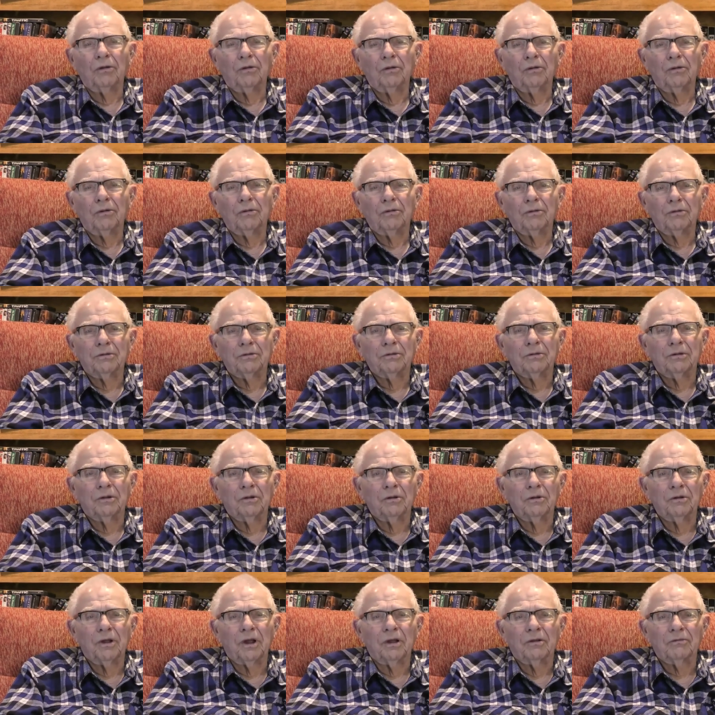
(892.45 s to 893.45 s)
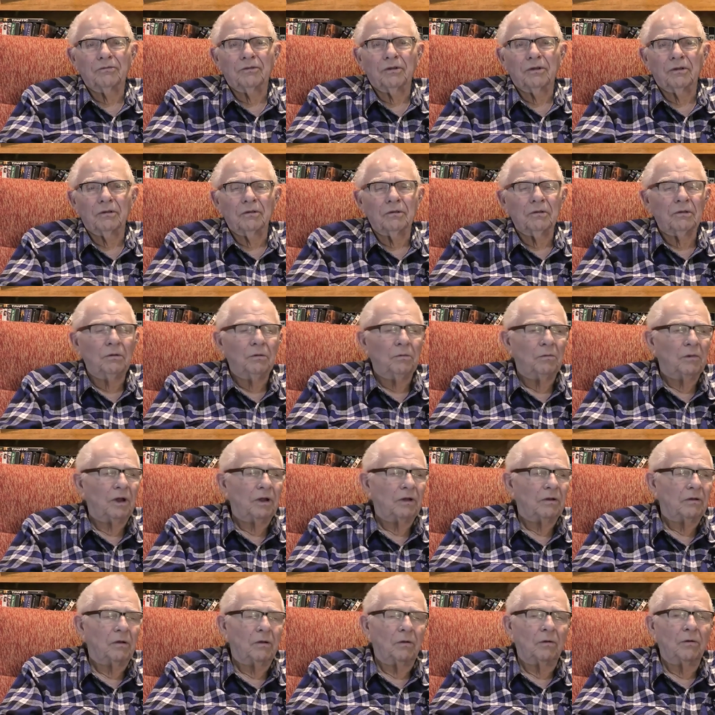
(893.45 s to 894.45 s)
You don't have to, you
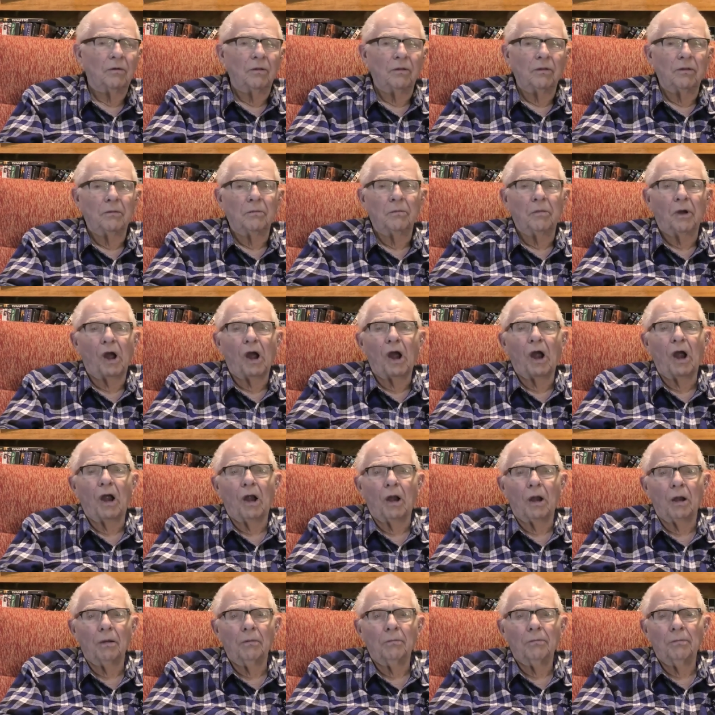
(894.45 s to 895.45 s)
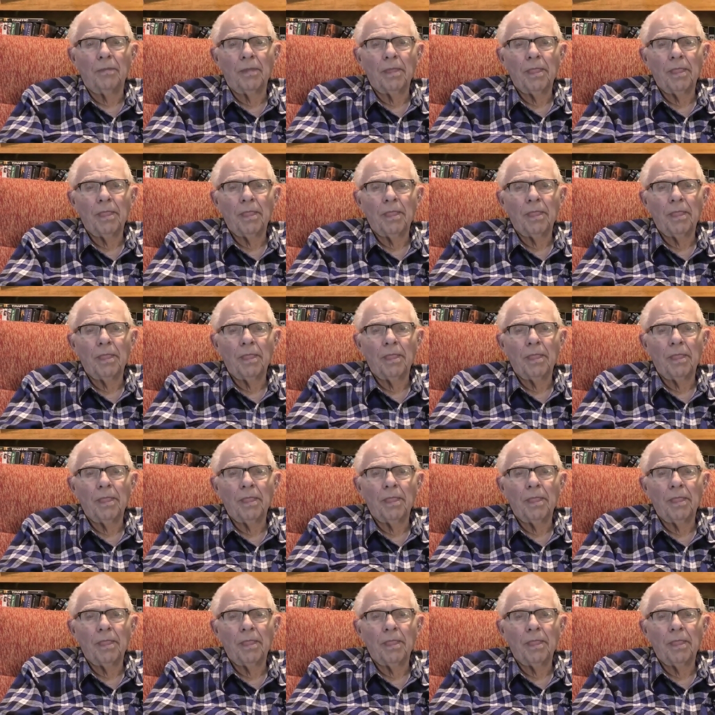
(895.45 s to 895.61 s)
might go to the bar,